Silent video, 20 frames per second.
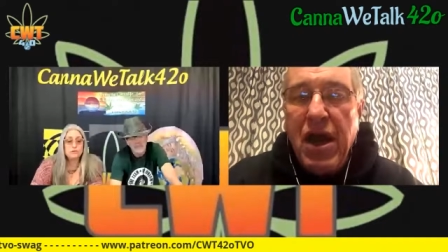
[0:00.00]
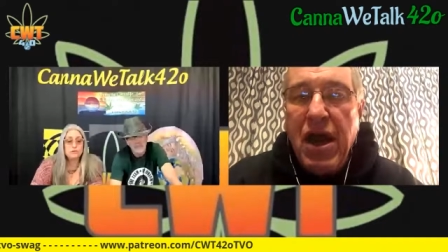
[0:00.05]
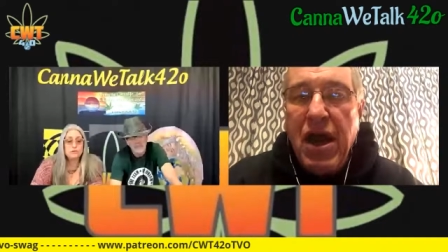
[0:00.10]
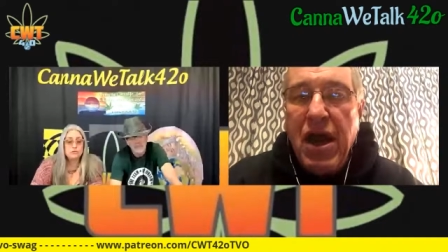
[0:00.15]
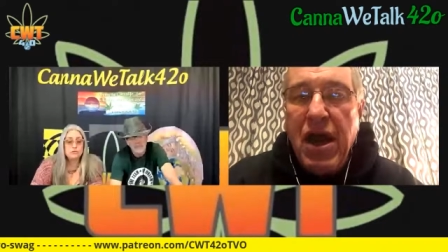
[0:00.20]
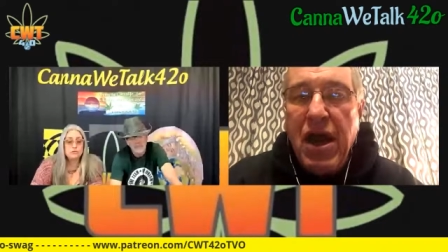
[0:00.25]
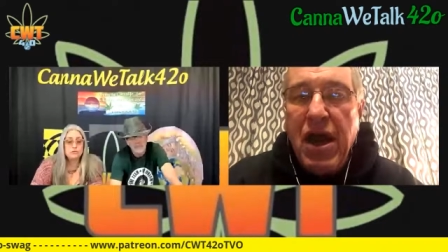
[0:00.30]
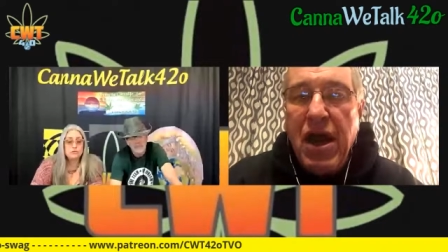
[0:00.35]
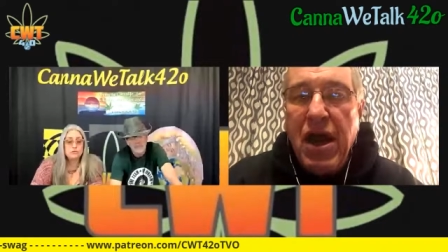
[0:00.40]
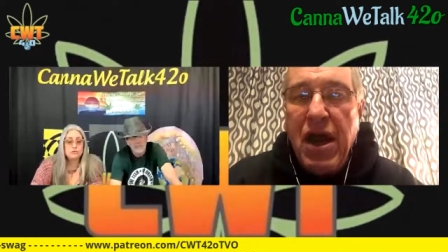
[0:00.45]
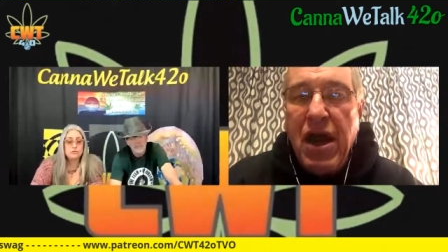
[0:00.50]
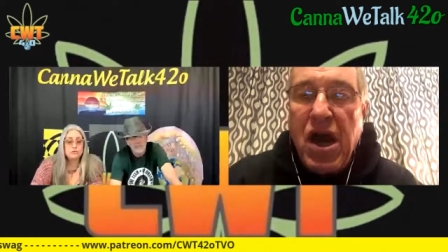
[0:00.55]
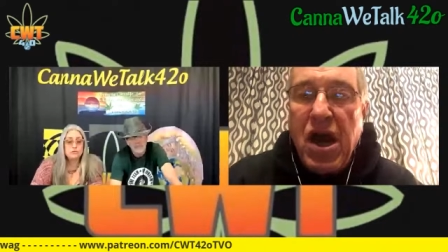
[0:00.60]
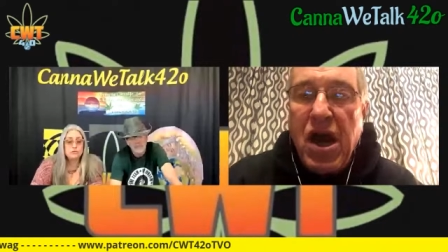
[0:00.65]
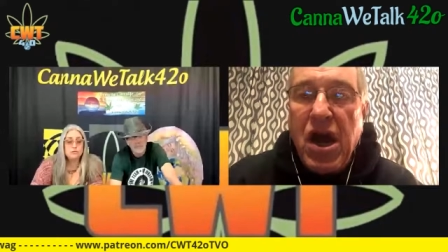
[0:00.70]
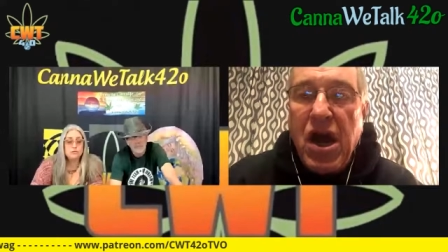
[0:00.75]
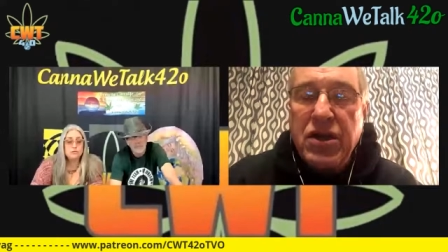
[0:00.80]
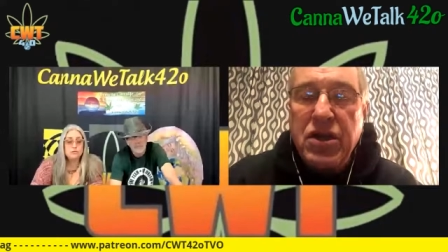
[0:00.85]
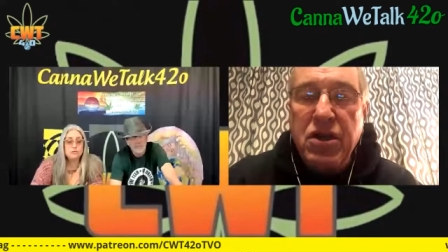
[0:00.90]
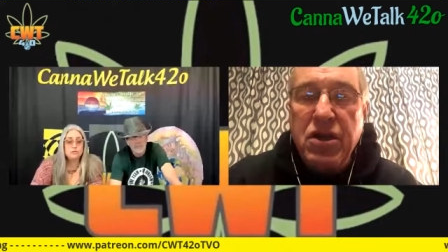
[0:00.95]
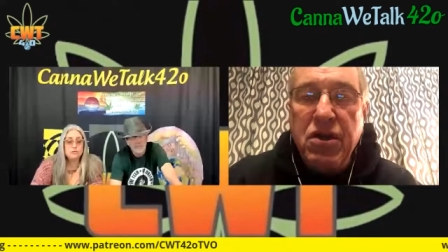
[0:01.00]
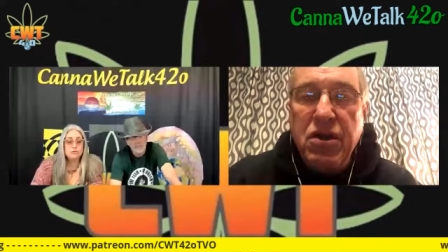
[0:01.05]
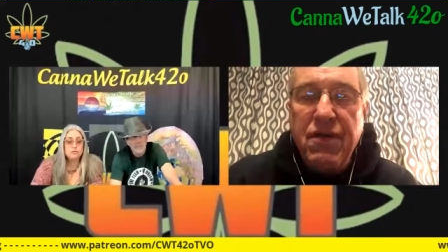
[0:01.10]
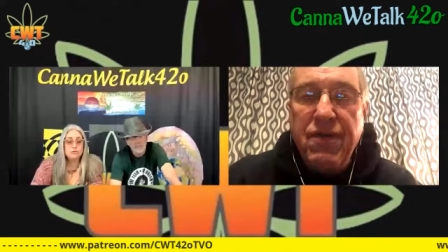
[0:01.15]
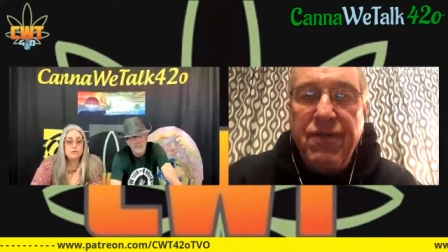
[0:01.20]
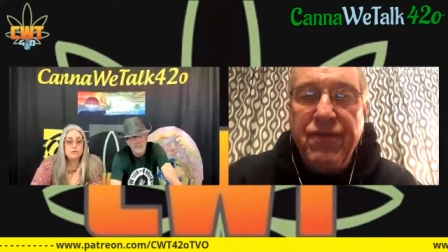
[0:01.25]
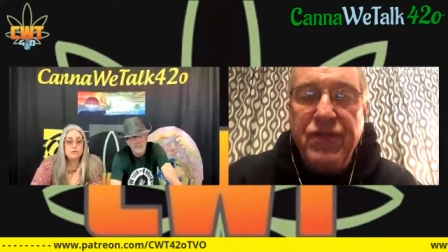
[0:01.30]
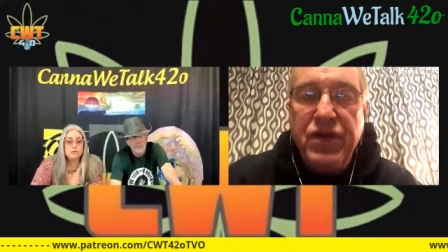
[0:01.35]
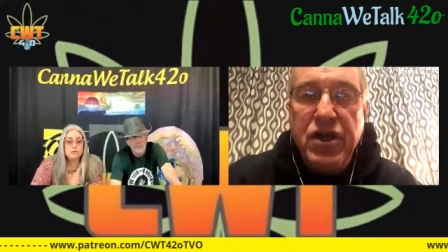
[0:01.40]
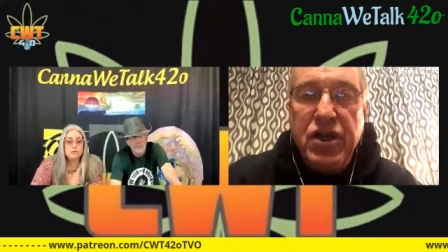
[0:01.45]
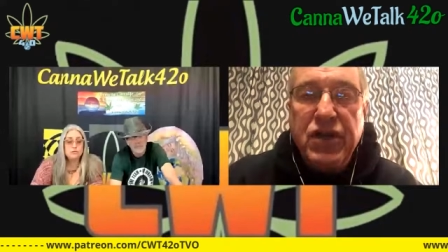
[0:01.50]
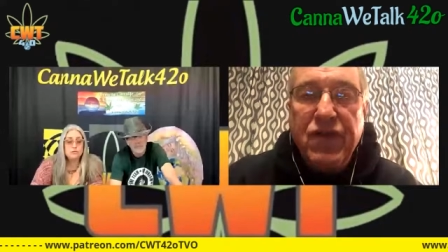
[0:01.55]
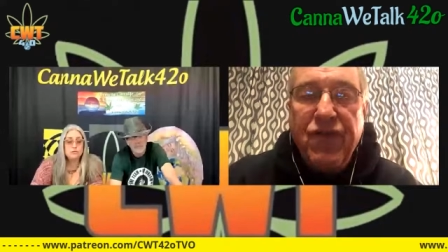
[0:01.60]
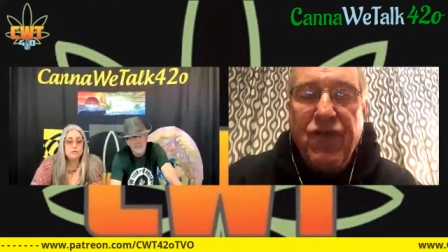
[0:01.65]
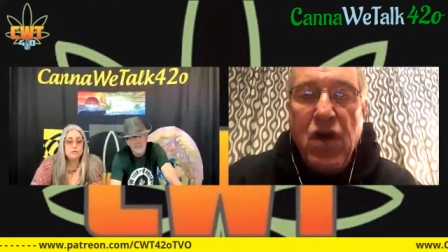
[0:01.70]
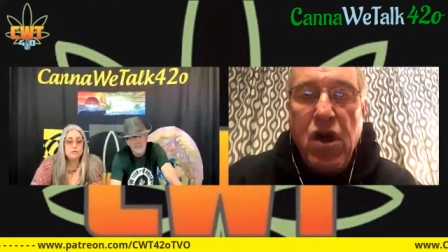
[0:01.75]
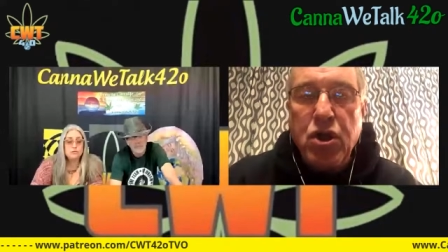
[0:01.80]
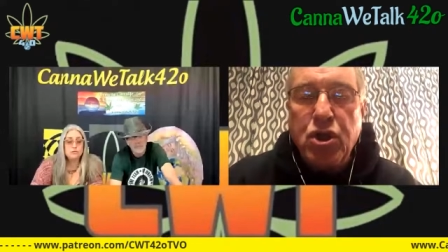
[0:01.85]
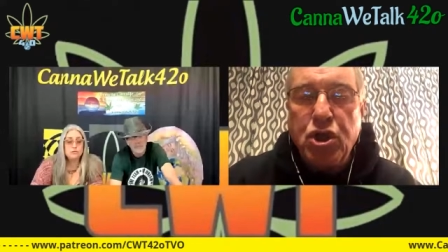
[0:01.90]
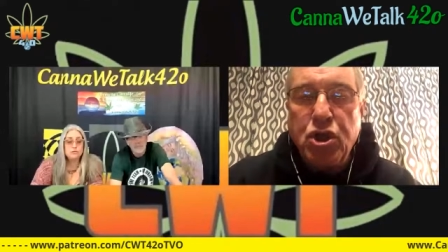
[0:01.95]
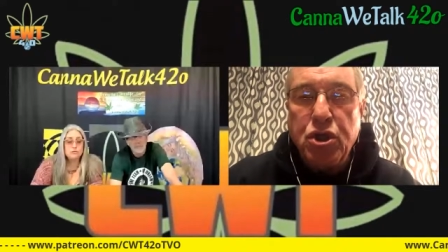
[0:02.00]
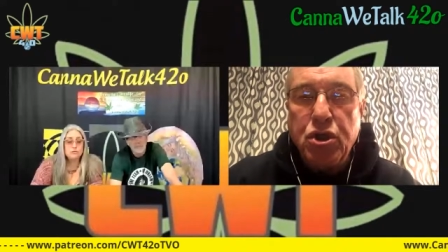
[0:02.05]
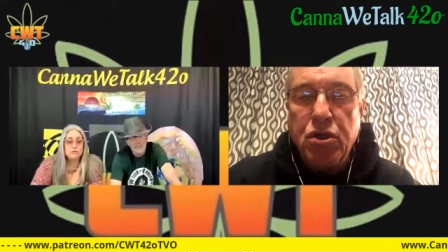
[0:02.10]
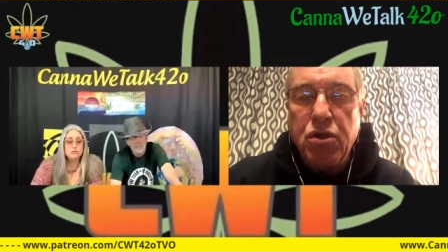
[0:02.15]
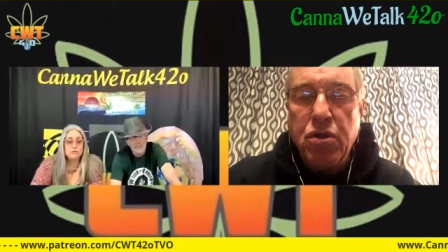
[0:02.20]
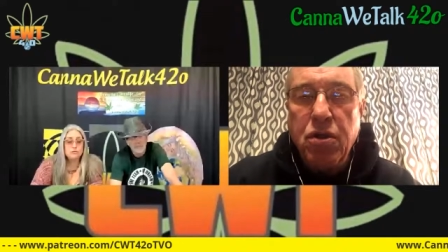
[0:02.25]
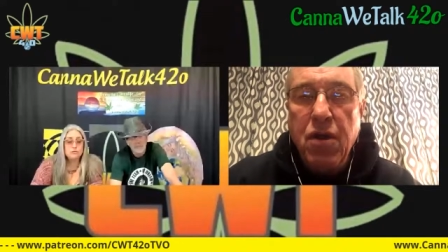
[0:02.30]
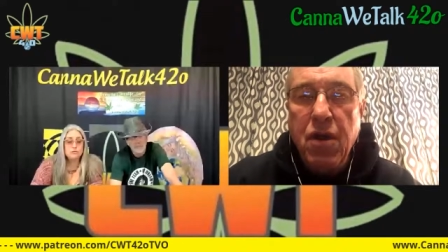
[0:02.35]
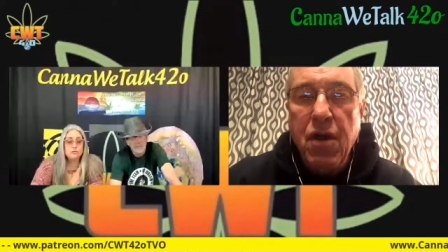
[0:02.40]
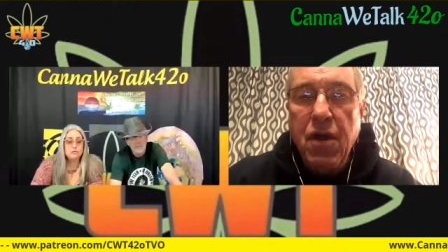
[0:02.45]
have cognitive dysfunction